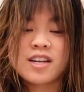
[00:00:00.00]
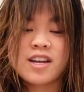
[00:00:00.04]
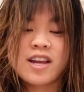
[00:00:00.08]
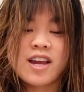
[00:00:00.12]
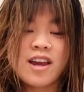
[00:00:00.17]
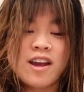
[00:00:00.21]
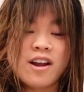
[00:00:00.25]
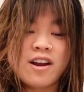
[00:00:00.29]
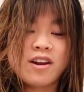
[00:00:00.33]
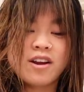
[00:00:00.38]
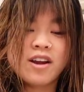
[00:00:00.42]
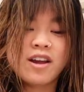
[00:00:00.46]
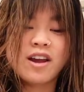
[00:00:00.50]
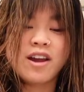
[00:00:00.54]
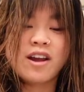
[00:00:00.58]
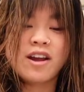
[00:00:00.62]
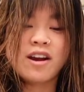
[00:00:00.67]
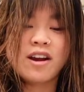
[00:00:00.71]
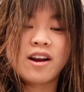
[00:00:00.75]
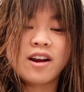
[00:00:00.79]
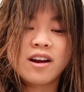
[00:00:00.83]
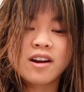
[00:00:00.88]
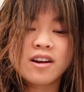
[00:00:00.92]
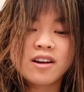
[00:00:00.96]
hair
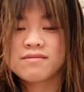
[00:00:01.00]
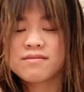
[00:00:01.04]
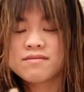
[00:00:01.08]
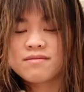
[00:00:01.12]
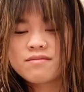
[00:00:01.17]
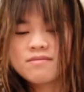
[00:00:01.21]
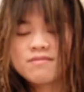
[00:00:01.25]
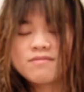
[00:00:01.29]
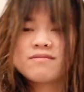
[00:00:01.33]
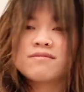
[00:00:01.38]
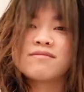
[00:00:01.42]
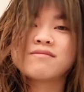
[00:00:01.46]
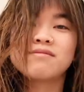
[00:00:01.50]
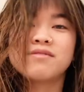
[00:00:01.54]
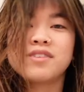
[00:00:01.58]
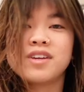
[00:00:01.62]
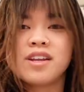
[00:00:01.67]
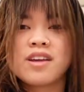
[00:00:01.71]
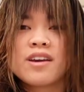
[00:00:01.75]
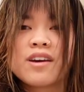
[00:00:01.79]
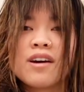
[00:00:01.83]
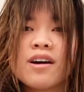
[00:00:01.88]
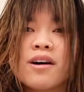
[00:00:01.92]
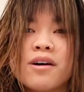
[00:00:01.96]
care
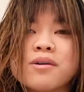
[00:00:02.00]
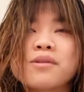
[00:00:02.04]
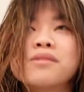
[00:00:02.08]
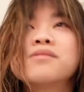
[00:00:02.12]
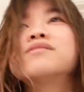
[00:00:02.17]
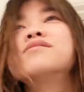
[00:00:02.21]
video.